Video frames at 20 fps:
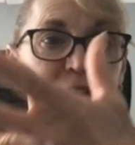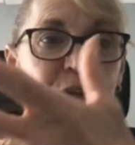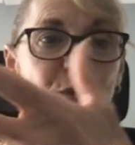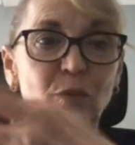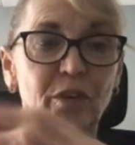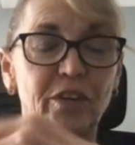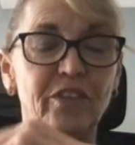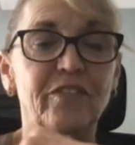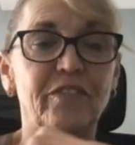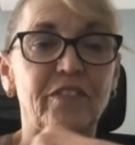
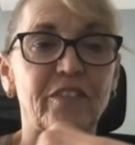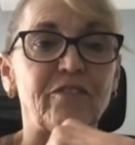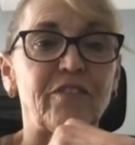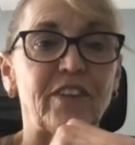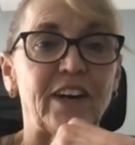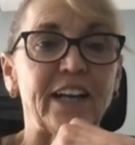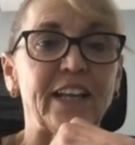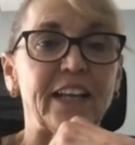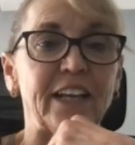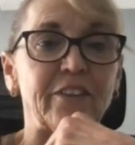with
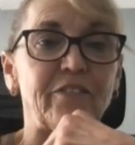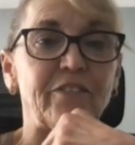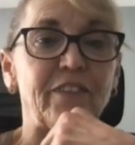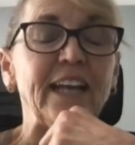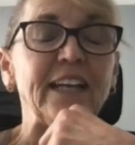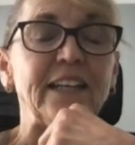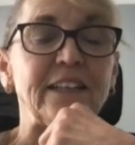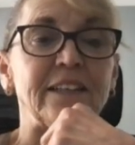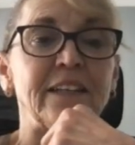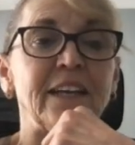finding a
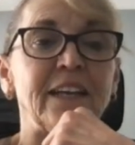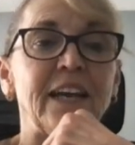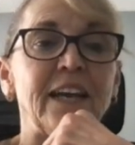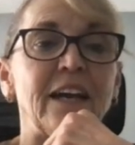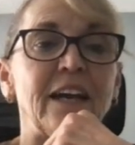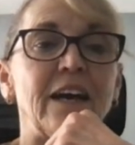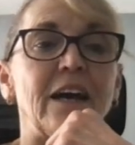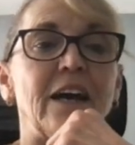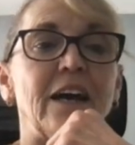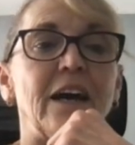vein.
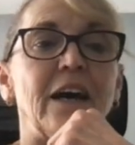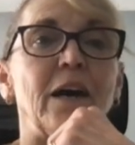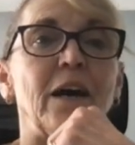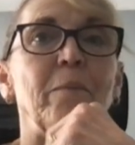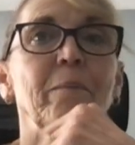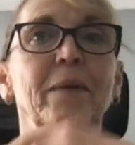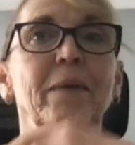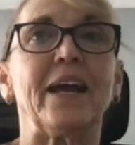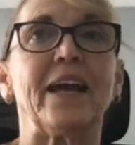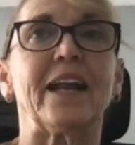
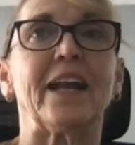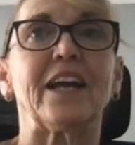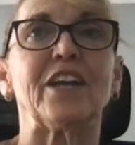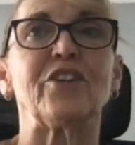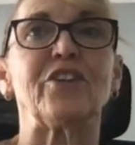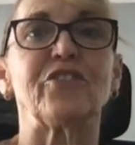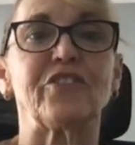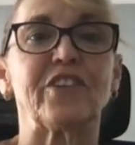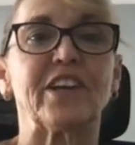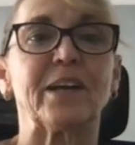And I
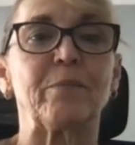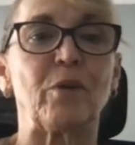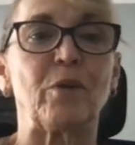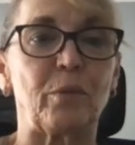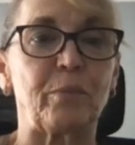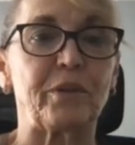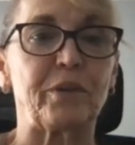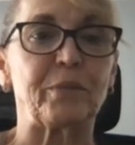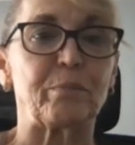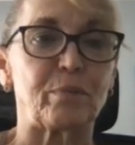usually come
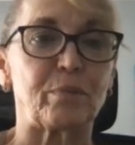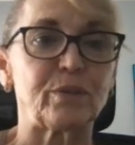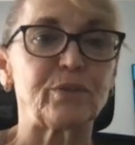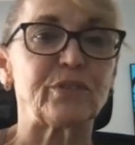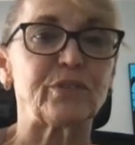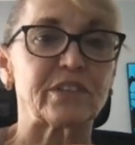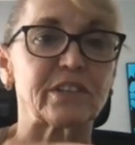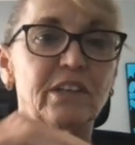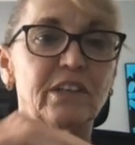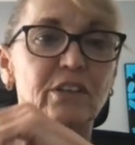home with
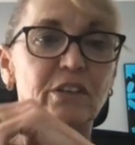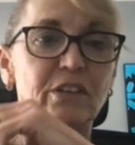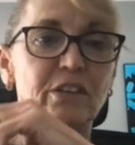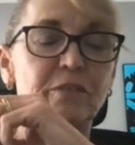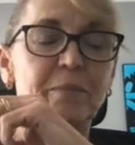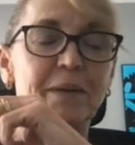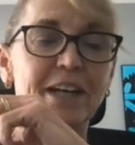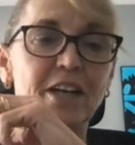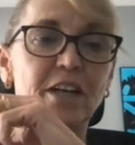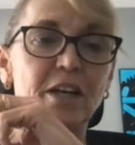bruises all over
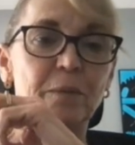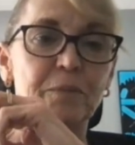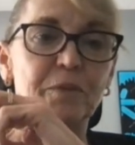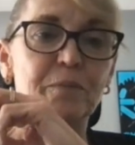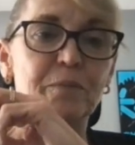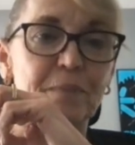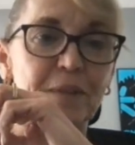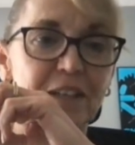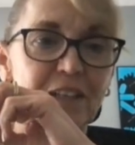my arms